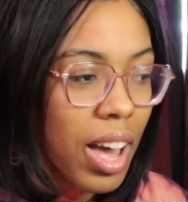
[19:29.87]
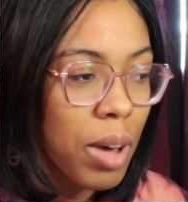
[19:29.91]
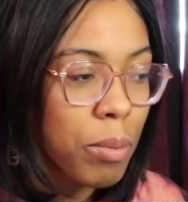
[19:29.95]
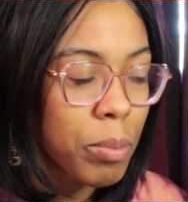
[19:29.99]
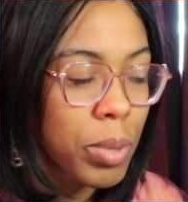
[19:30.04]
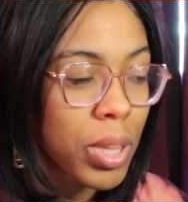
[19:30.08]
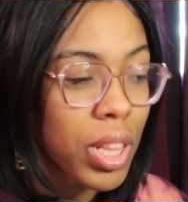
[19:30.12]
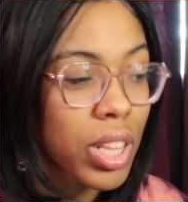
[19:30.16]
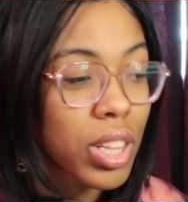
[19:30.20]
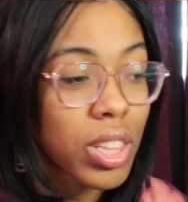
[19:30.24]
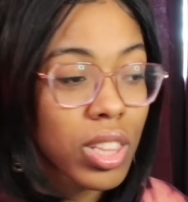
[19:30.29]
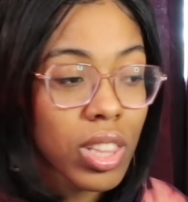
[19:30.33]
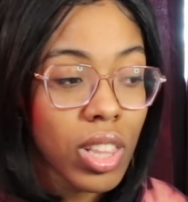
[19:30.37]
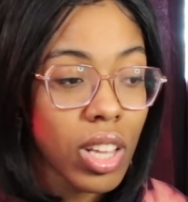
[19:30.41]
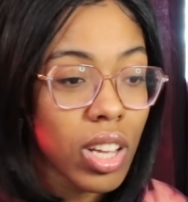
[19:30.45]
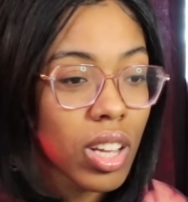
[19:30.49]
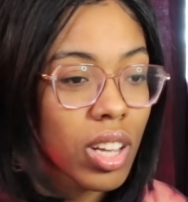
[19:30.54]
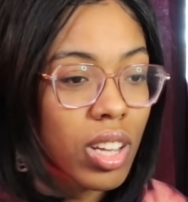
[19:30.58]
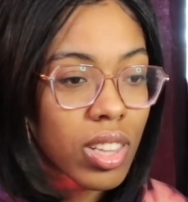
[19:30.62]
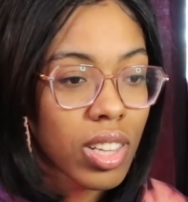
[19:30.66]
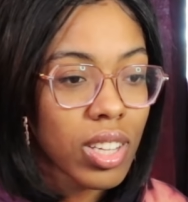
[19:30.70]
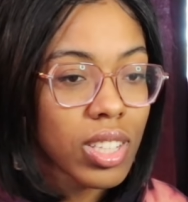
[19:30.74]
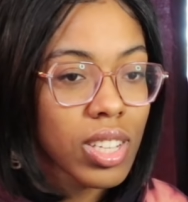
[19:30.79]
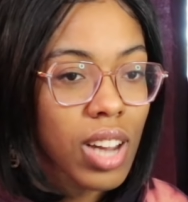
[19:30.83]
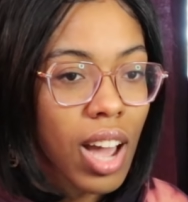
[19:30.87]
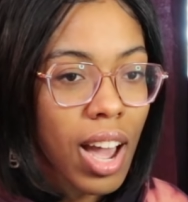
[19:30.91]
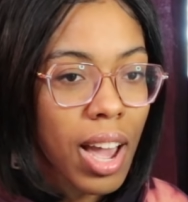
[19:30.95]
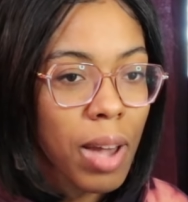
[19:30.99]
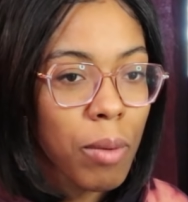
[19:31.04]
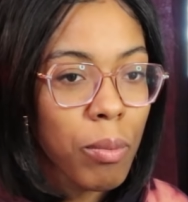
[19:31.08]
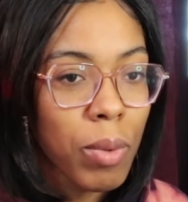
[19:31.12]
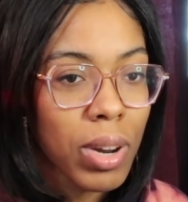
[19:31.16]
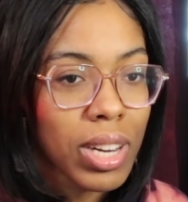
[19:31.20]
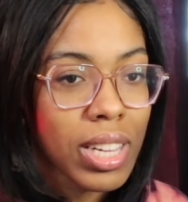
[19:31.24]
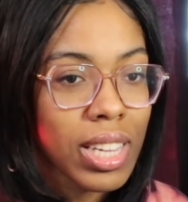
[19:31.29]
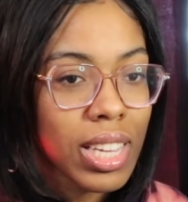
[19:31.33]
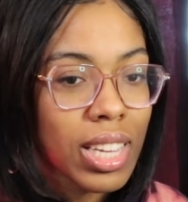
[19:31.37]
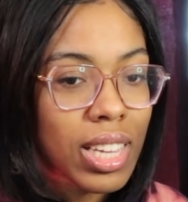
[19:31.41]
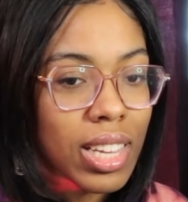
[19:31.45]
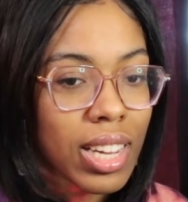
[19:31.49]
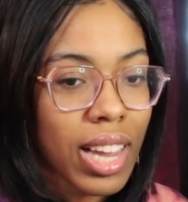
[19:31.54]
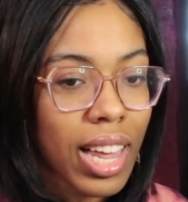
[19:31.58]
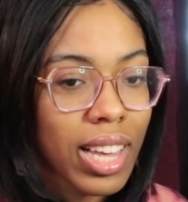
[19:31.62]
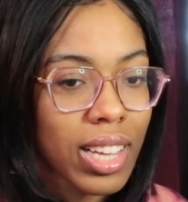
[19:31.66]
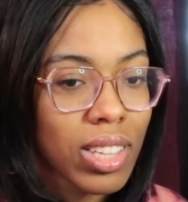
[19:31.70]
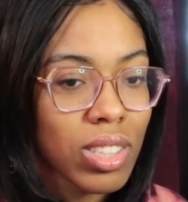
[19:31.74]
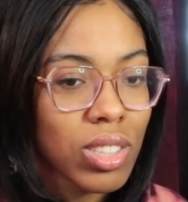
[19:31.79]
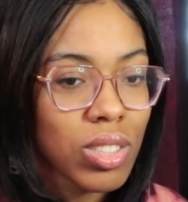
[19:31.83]
But the time when he
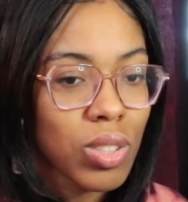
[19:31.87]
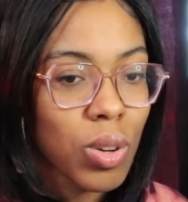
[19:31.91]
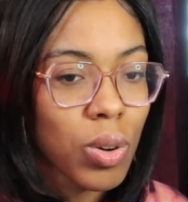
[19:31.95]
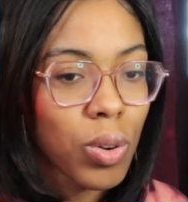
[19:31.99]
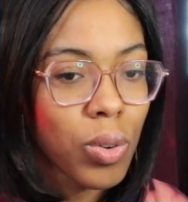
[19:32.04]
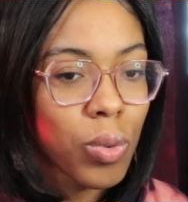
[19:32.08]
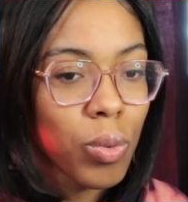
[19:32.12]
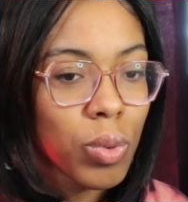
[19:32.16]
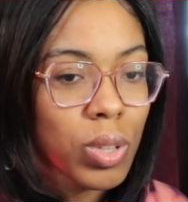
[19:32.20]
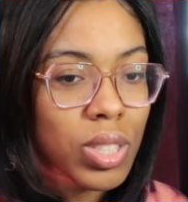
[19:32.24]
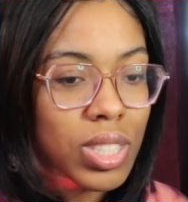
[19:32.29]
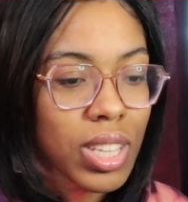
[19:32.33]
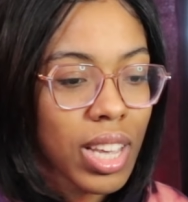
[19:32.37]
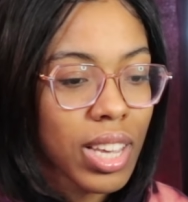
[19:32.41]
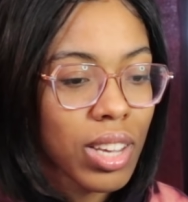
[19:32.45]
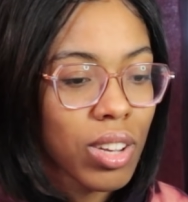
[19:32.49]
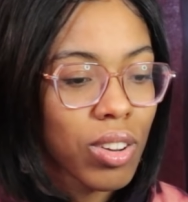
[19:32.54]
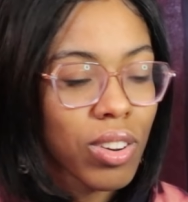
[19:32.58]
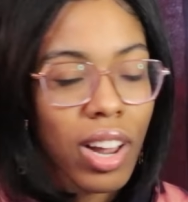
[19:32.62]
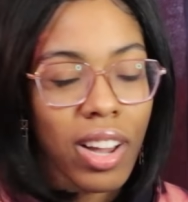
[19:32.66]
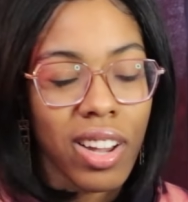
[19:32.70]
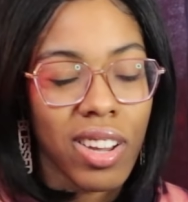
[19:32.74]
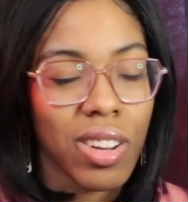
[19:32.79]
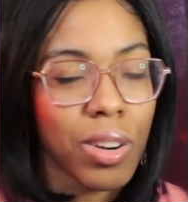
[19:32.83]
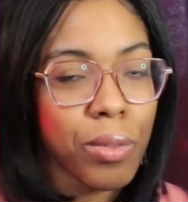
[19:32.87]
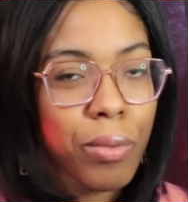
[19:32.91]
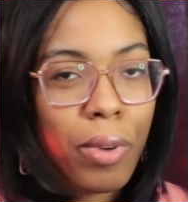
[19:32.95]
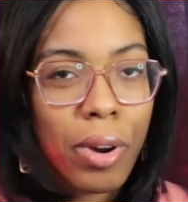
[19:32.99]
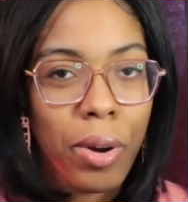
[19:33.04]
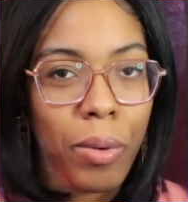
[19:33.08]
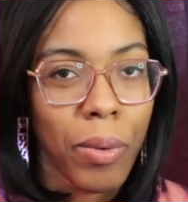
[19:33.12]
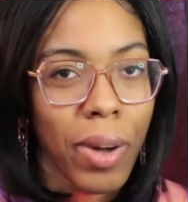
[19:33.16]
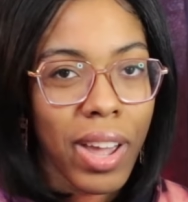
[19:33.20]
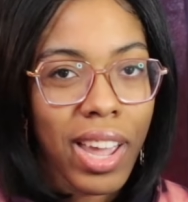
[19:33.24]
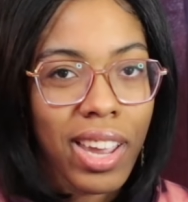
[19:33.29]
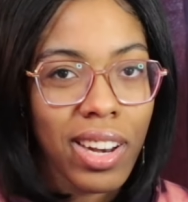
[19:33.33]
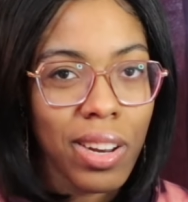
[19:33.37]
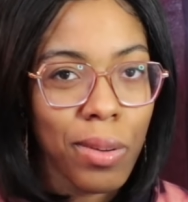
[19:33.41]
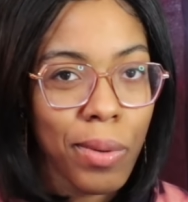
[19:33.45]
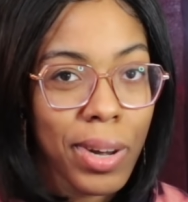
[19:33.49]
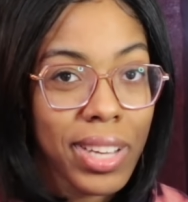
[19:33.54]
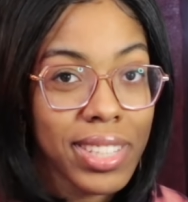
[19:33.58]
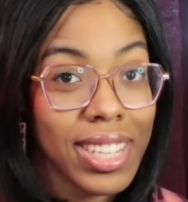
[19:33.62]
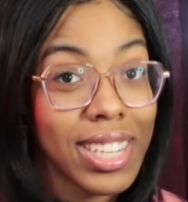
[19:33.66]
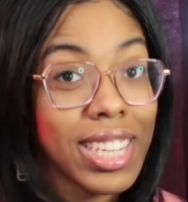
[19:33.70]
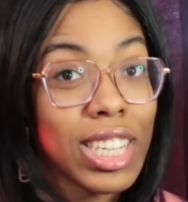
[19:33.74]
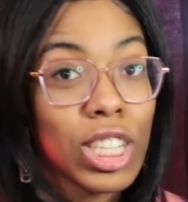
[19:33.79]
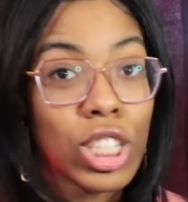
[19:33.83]
like was like, you're not gonna run away
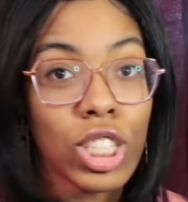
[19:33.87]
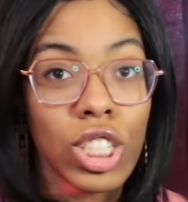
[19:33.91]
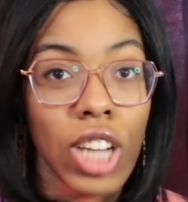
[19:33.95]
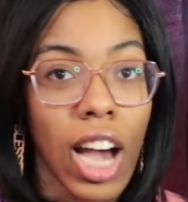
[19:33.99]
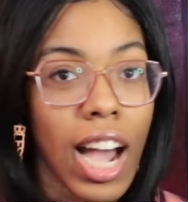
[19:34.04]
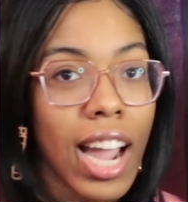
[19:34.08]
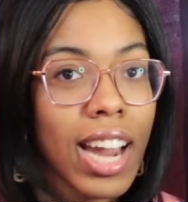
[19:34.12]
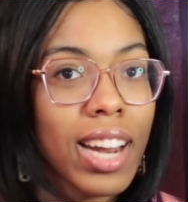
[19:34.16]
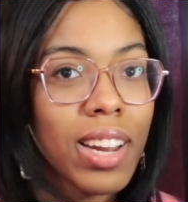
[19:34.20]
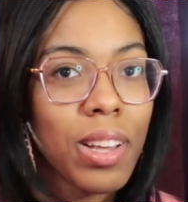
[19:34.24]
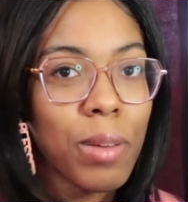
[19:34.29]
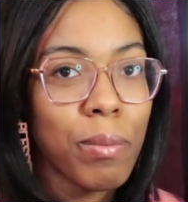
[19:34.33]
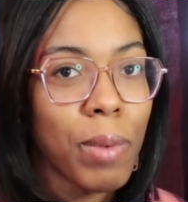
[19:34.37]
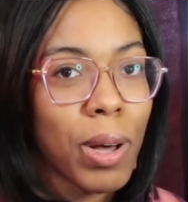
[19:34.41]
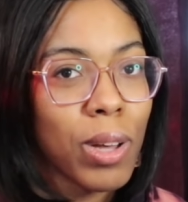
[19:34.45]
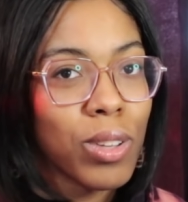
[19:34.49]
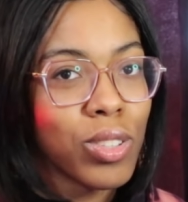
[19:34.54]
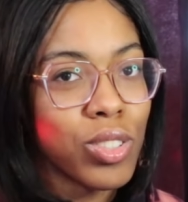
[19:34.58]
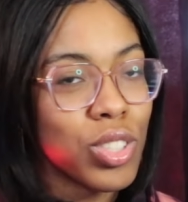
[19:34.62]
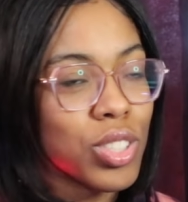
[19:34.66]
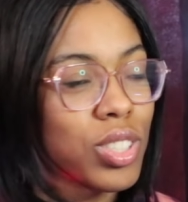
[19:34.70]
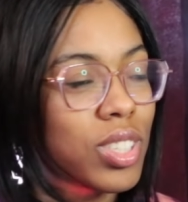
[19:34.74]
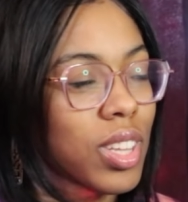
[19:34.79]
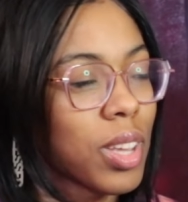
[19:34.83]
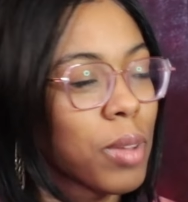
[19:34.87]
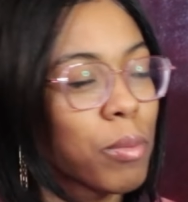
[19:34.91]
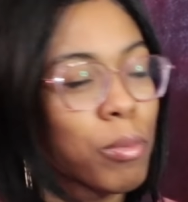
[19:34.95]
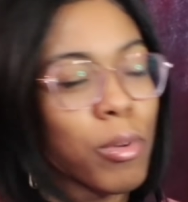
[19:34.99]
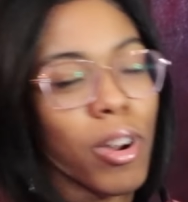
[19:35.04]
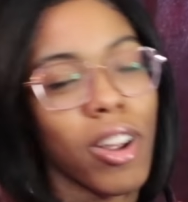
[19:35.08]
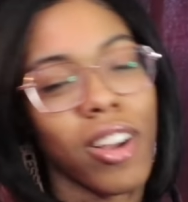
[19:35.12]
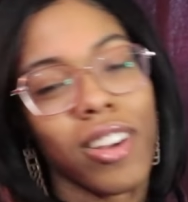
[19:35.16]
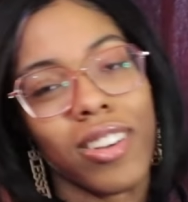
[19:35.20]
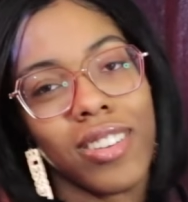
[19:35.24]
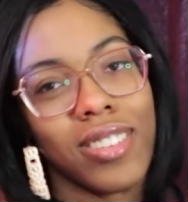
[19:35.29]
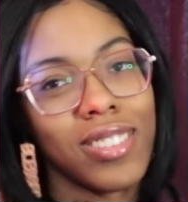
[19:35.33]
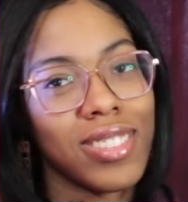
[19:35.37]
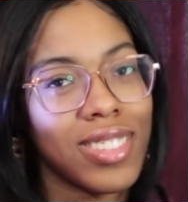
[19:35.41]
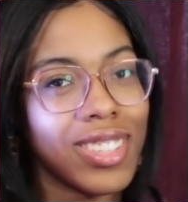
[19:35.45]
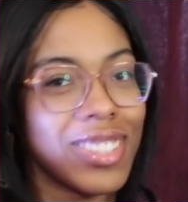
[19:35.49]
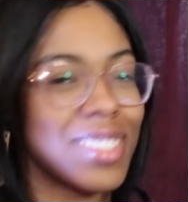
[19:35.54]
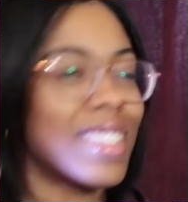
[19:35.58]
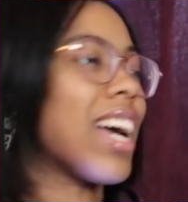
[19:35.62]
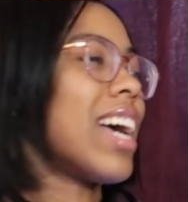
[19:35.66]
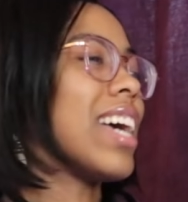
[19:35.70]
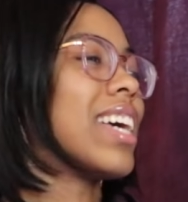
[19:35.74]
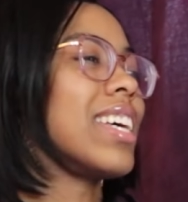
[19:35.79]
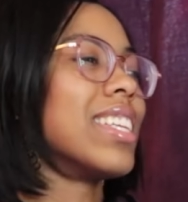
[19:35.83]
anyways, and he untied him, I was just like, bruh, this
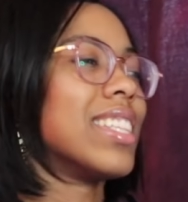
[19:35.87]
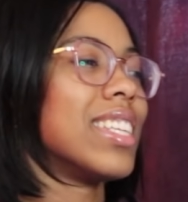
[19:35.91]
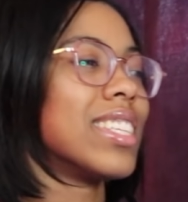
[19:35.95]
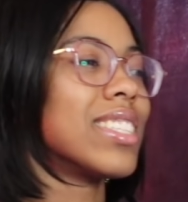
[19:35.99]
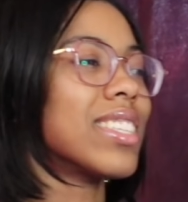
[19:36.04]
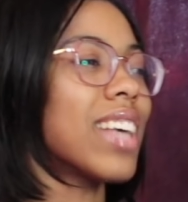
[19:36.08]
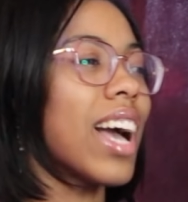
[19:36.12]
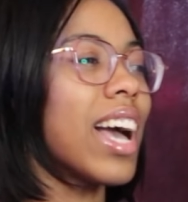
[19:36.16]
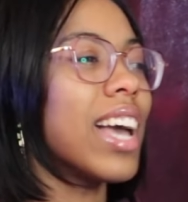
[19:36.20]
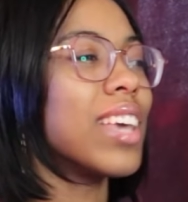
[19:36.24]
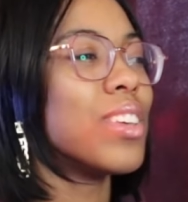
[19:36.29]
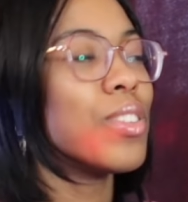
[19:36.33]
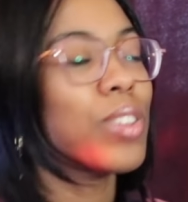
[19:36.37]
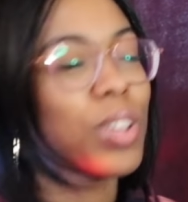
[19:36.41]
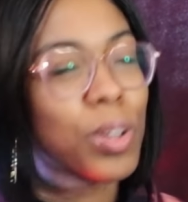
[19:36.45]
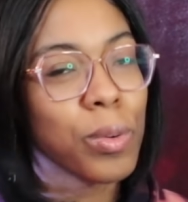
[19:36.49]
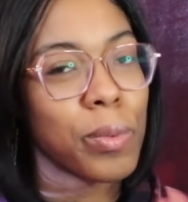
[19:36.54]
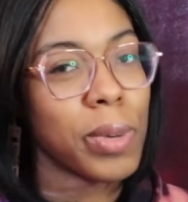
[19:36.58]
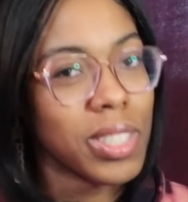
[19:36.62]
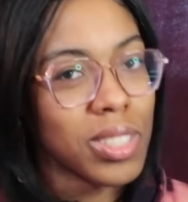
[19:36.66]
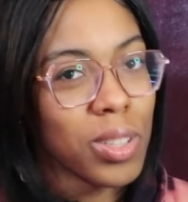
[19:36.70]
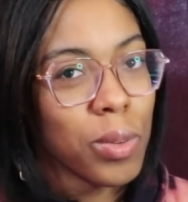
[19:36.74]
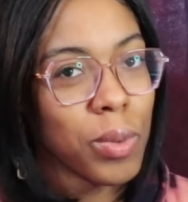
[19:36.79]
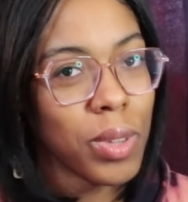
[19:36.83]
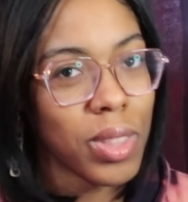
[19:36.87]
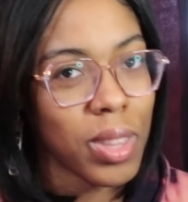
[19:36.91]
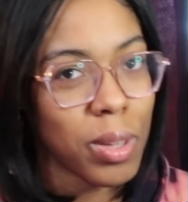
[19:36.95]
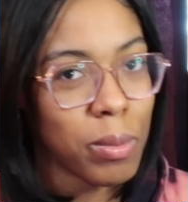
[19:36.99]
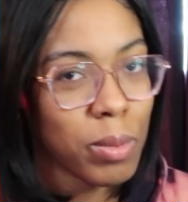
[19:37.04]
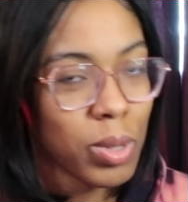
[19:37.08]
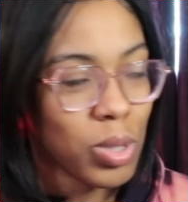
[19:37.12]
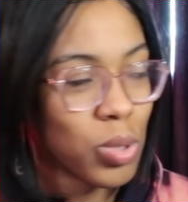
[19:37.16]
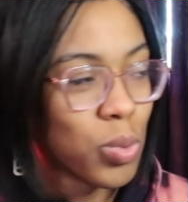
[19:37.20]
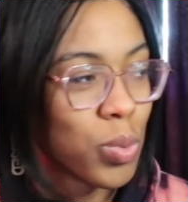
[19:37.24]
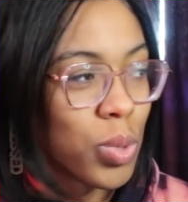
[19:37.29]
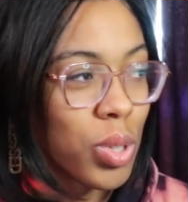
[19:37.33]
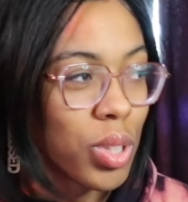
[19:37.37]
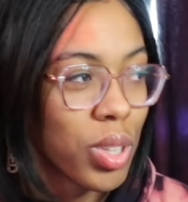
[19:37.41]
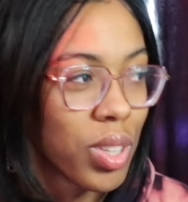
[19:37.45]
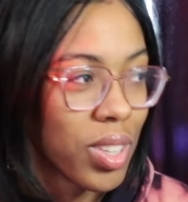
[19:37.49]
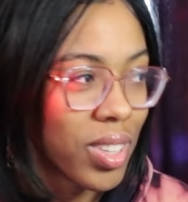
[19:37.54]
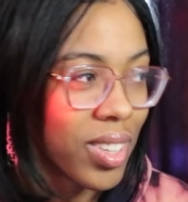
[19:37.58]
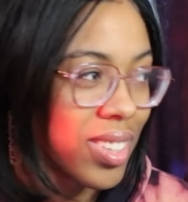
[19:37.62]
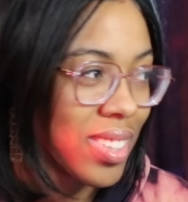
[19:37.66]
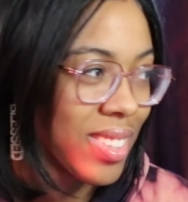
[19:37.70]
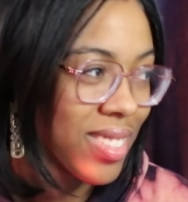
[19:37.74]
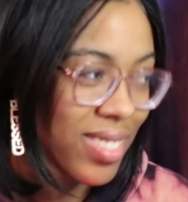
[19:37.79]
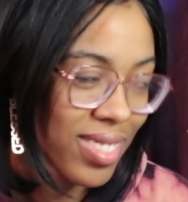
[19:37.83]
guy, you can reason with him. He's
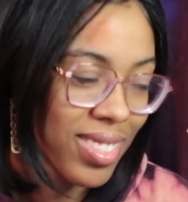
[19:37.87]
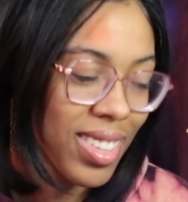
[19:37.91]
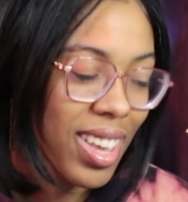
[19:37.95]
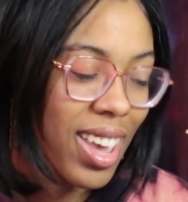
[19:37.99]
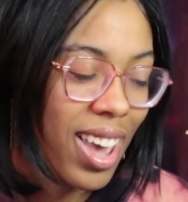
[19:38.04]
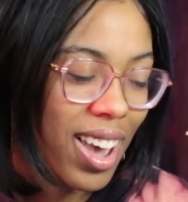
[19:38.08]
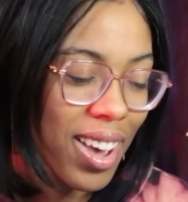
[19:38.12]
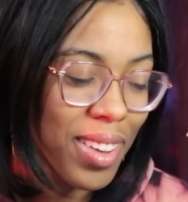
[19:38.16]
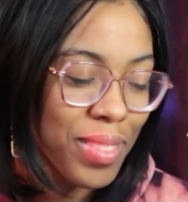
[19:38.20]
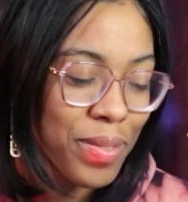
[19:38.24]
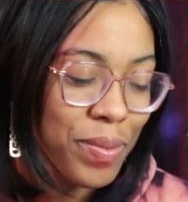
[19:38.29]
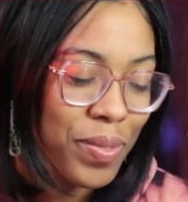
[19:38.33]
really, yeah.